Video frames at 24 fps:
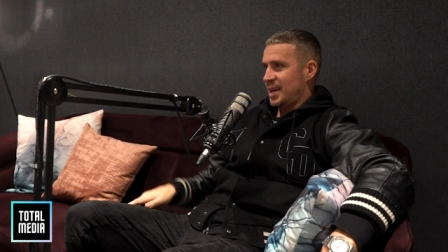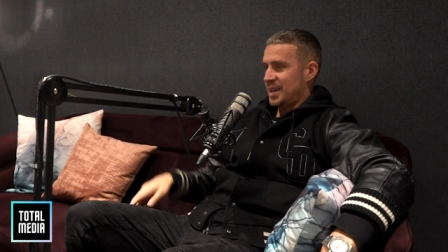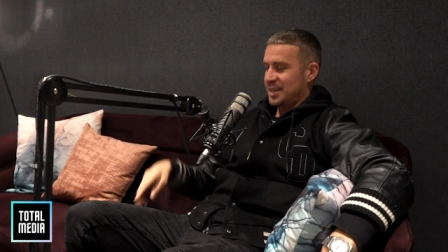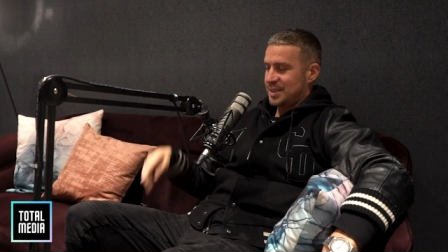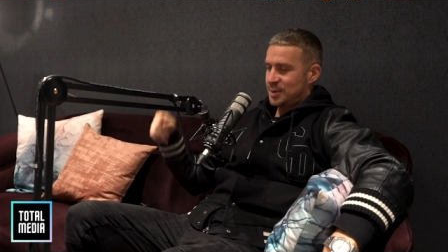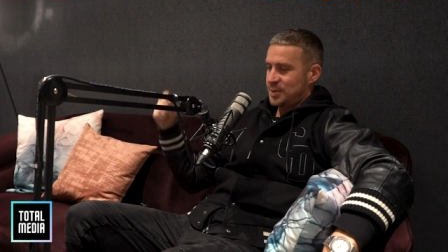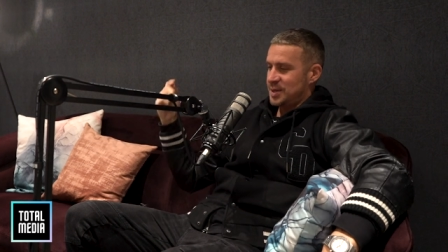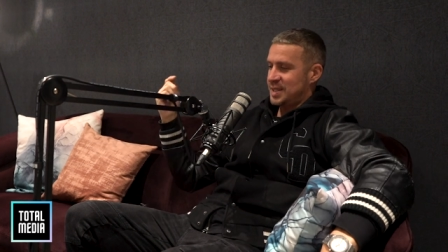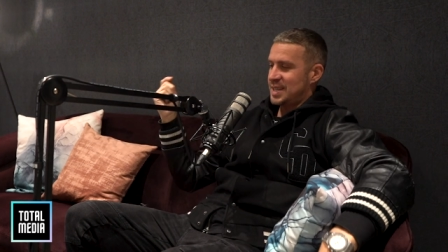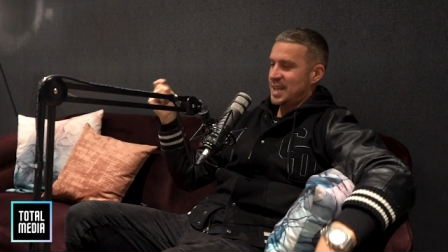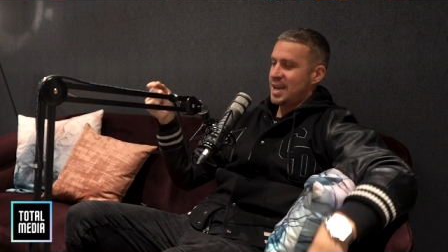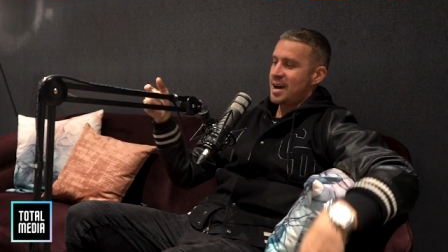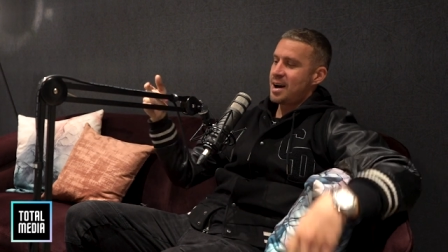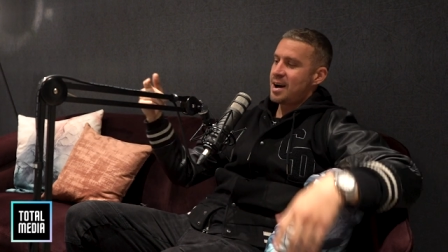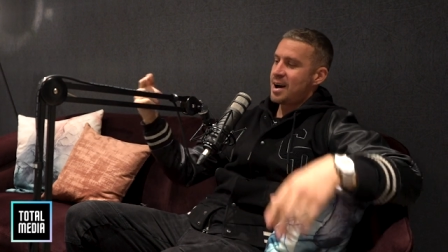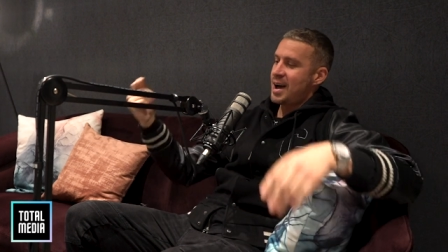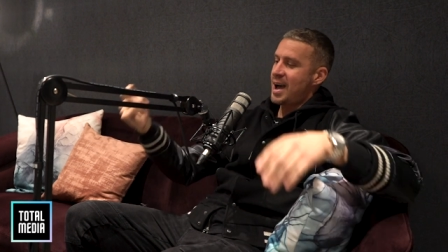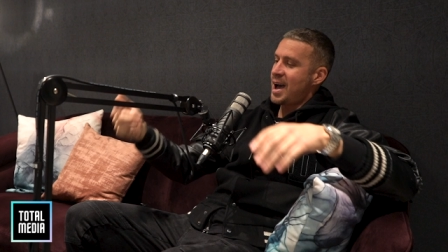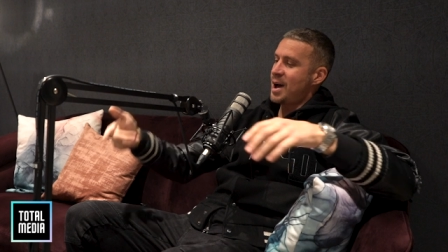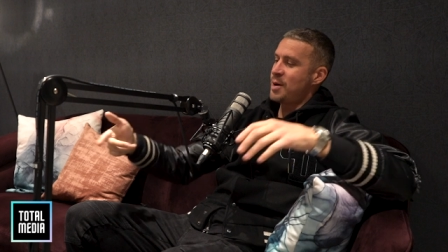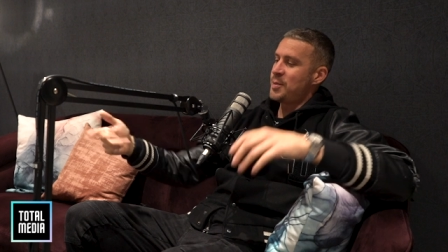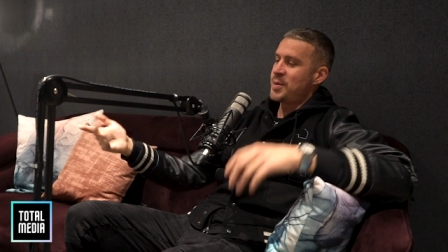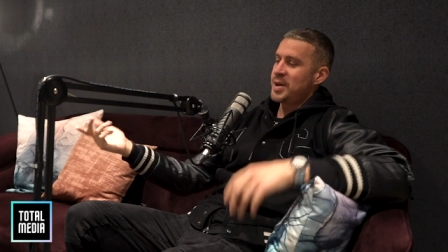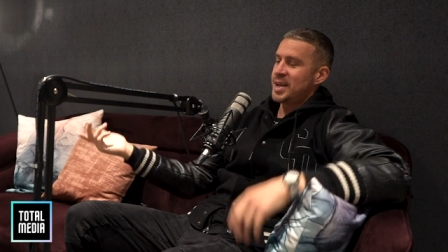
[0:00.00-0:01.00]
So we say, oh,
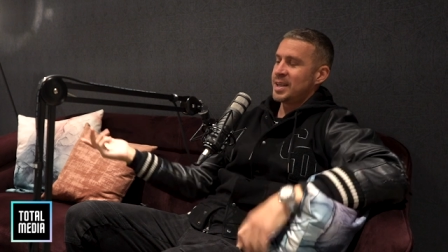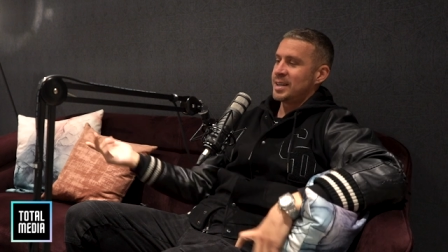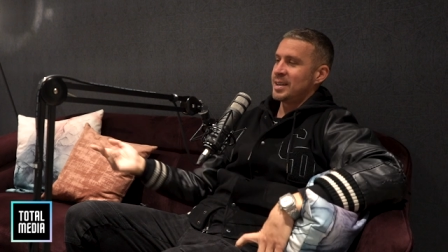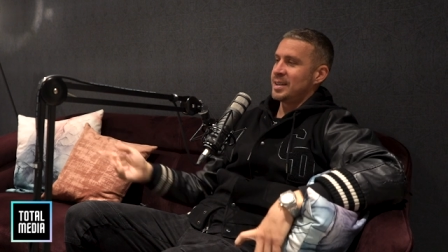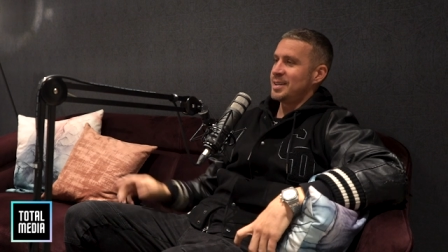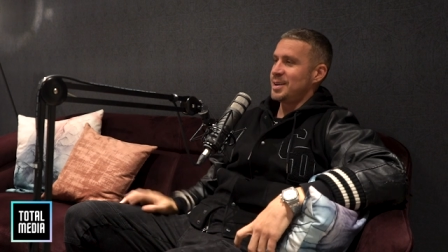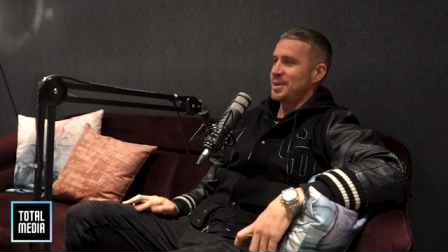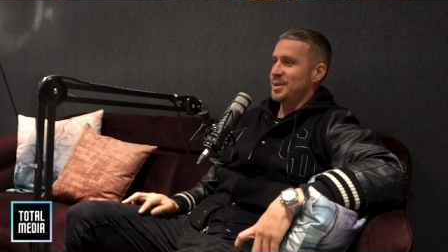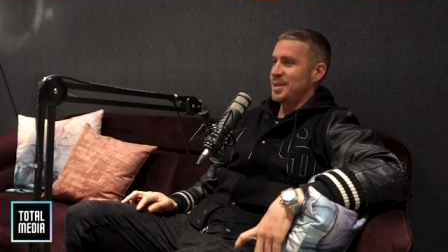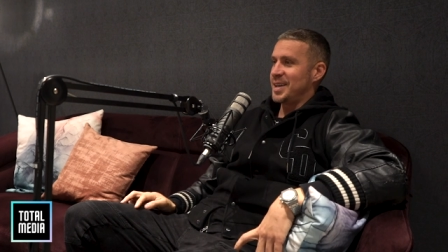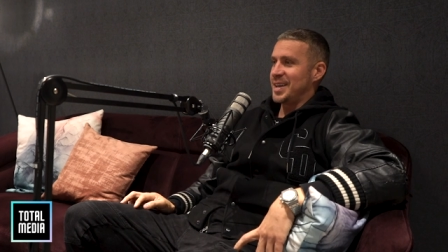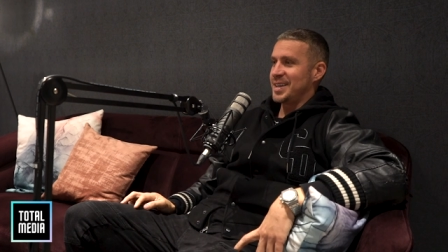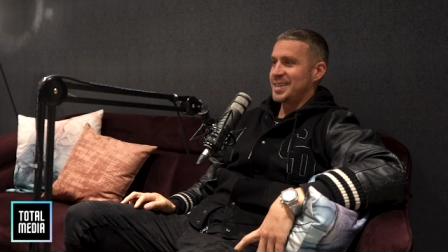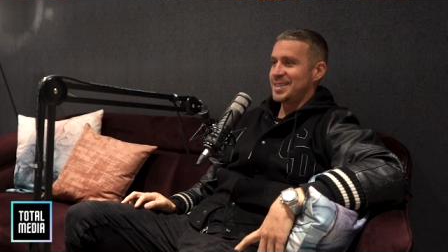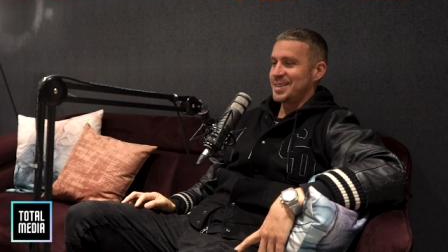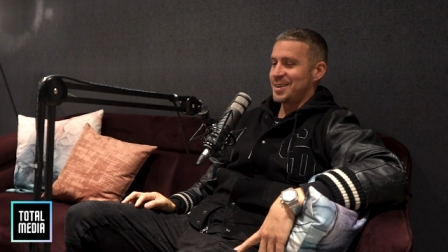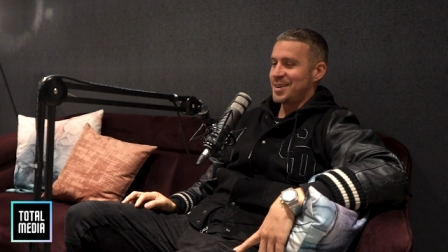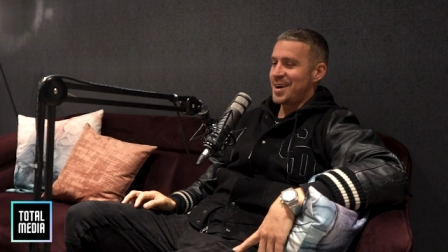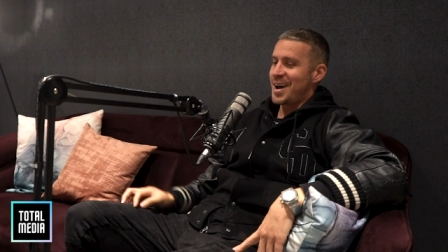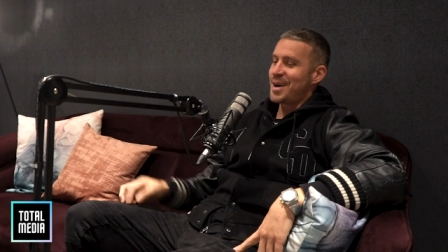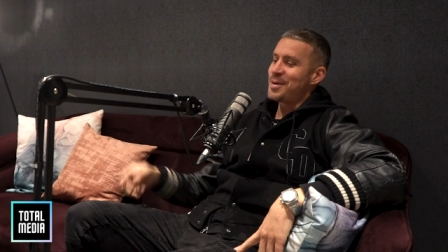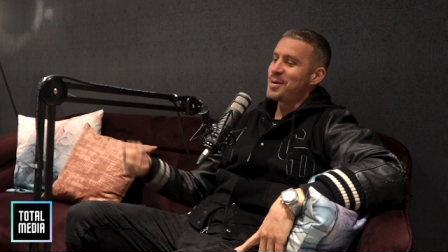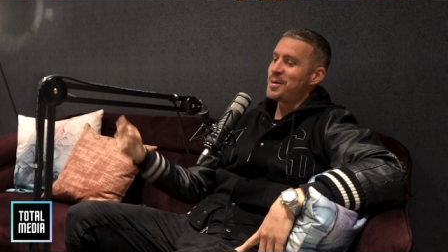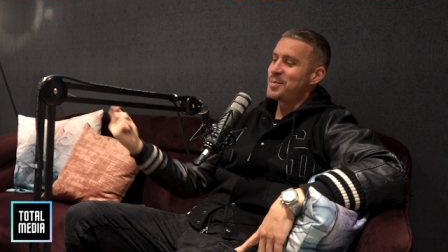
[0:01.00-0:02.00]
how are we going to do this?
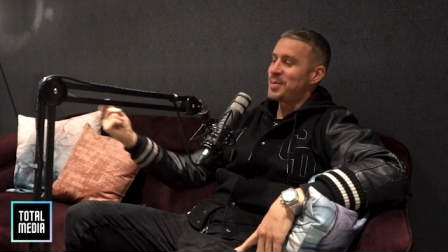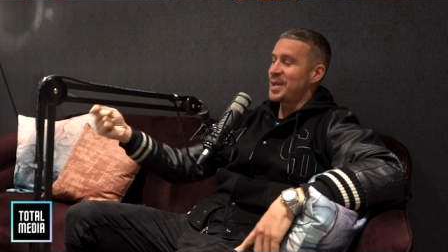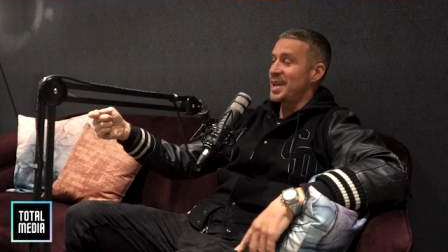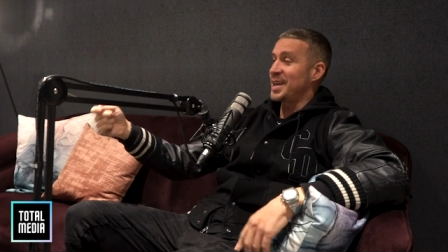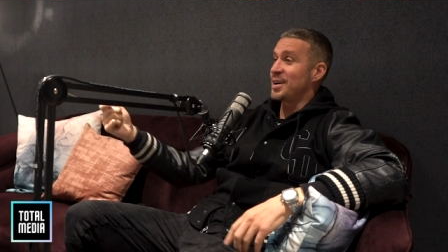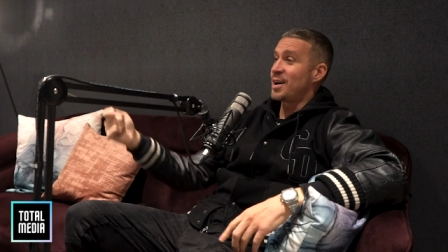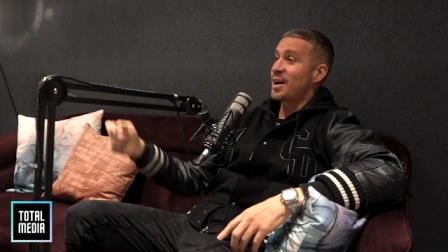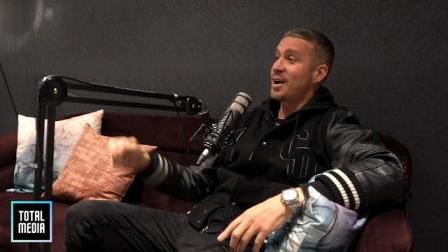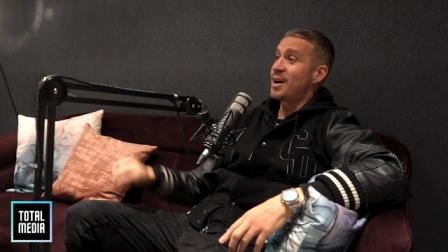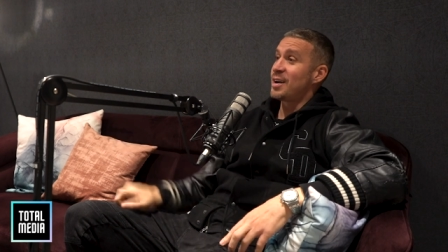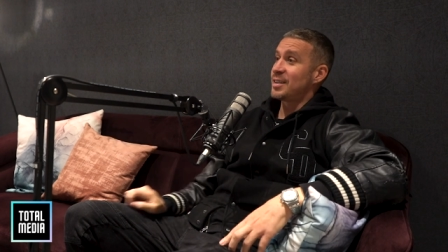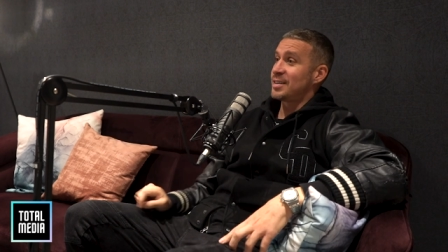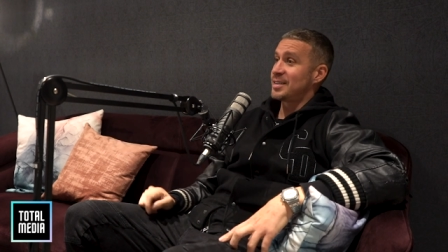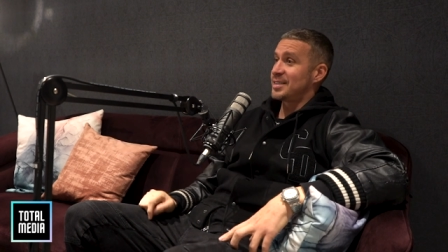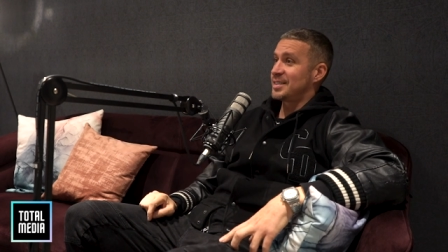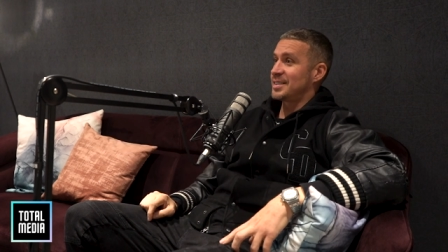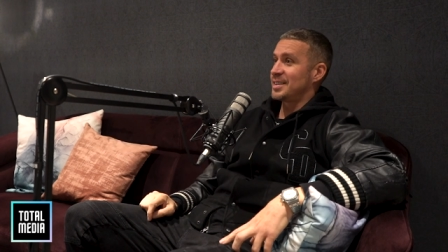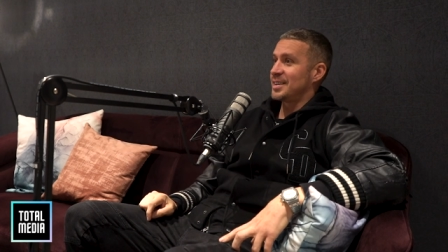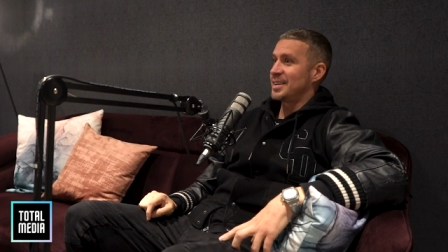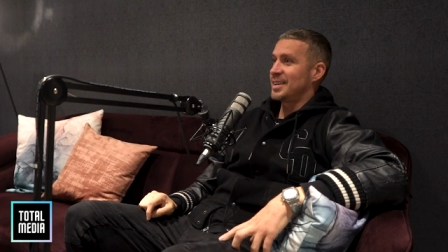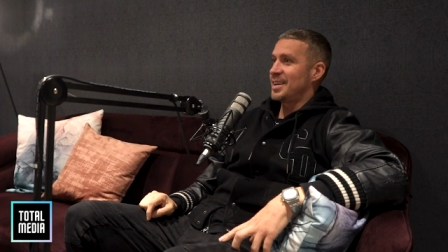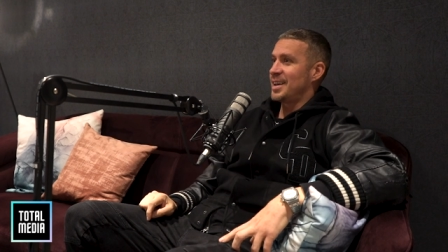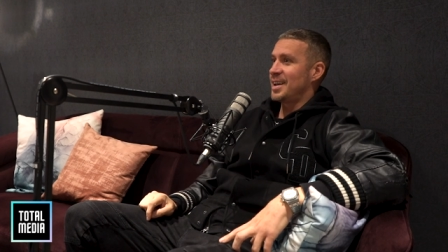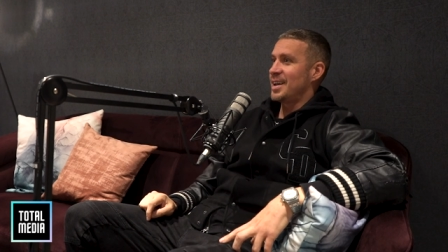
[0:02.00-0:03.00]
All right, we play cards.